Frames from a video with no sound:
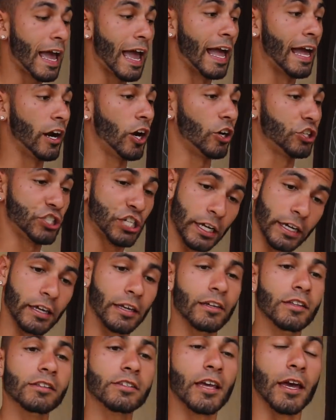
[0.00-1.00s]
And
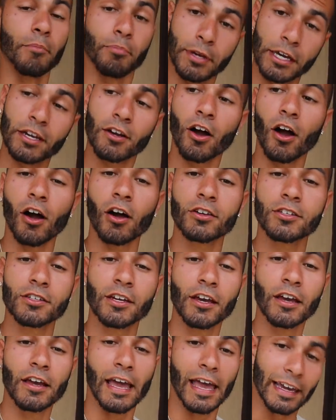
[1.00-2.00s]
chickens and
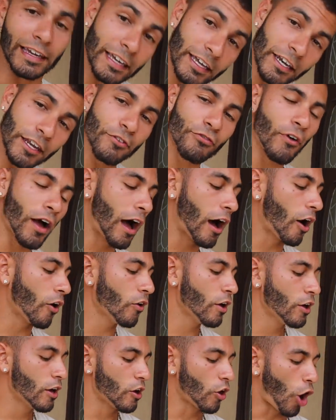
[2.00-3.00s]
peacocks and guinea
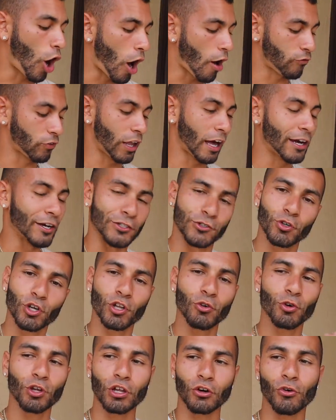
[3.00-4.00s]
fowl offline. It's
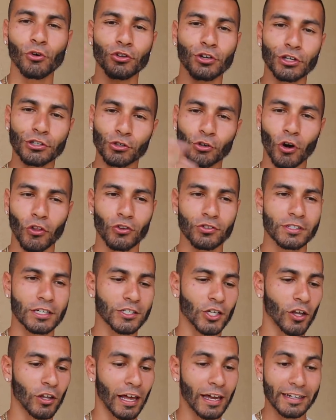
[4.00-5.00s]
really, really cool. You can do all those
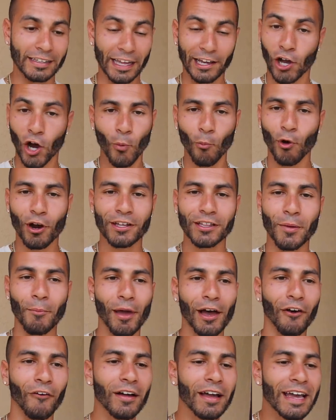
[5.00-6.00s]
things online and they come right in the
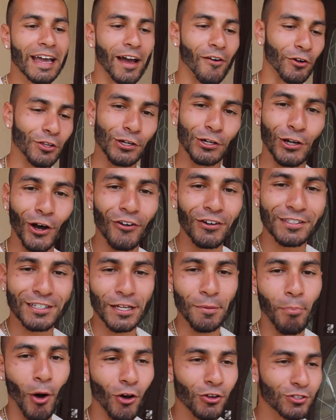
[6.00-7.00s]
mail. And when you go
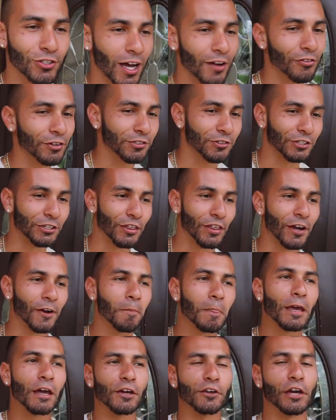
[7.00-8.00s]
into the post office and you're
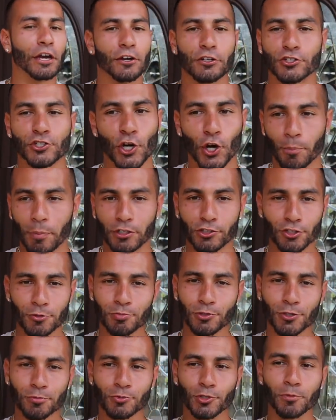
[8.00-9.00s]
there, you hear it chirping,
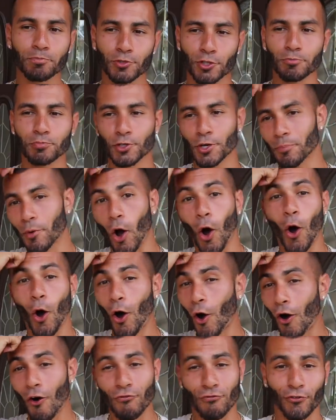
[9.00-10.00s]
chirp, chirp, chirp, chirp, chirp
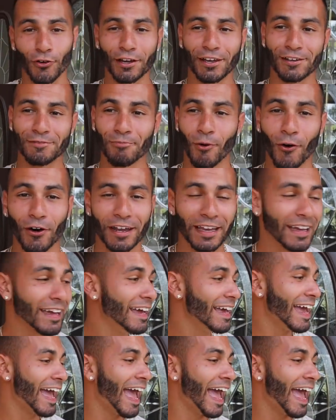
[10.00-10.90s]
all freaking morning.